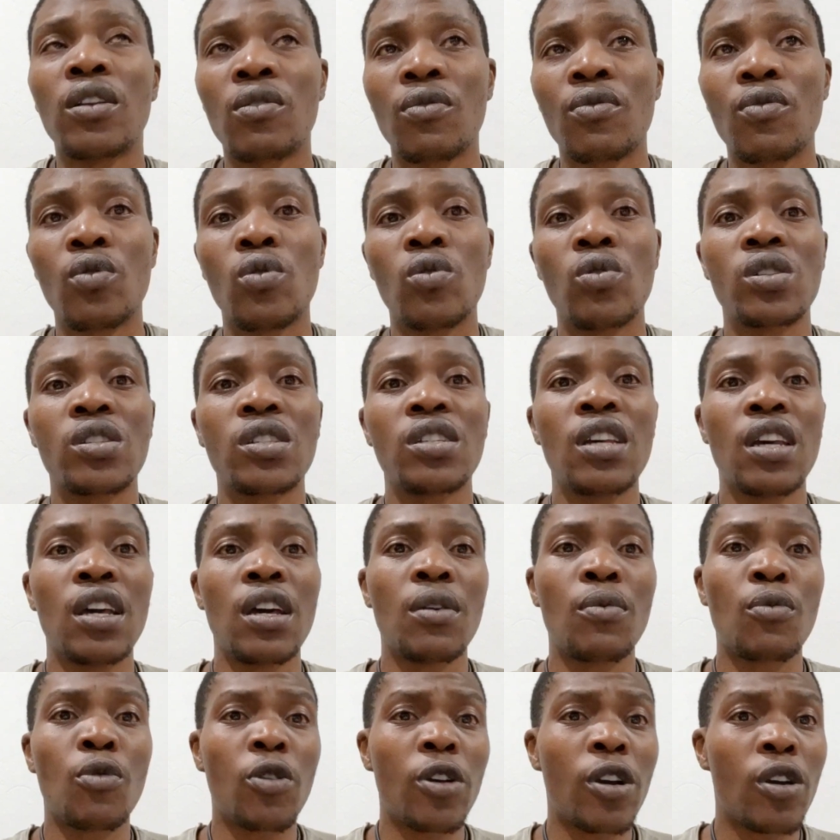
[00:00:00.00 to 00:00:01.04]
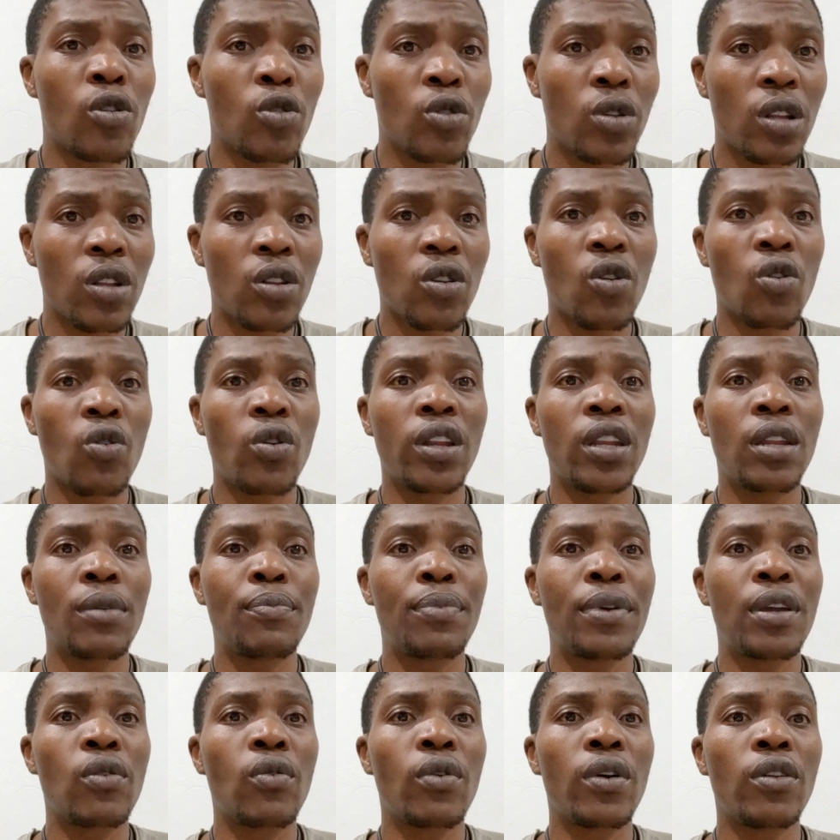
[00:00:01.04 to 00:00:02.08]
Of course, Gonga
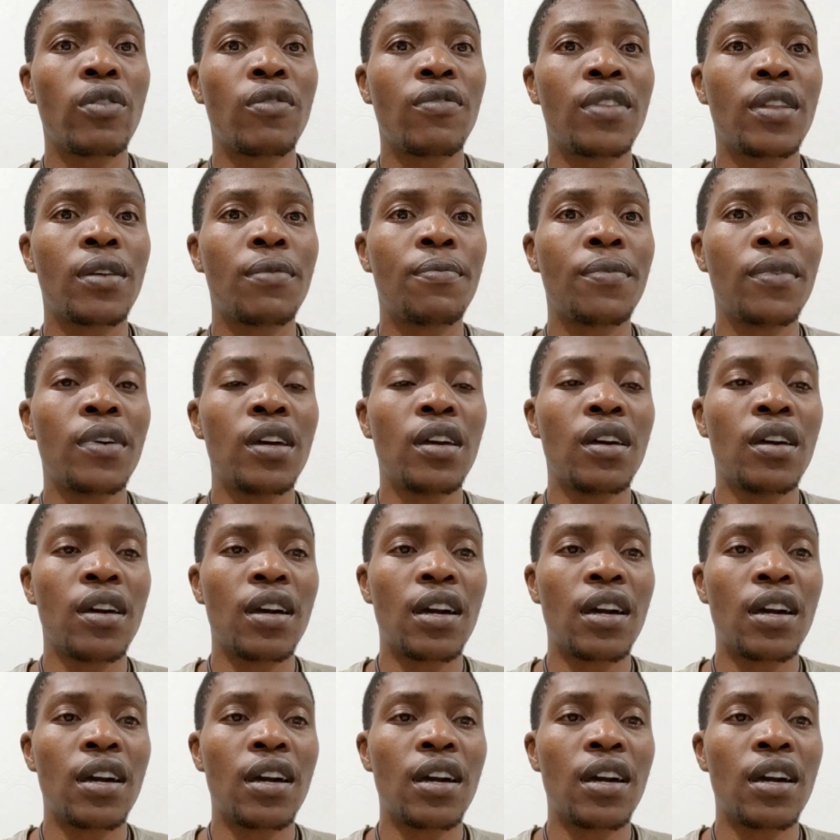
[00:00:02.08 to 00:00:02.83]
being one of them.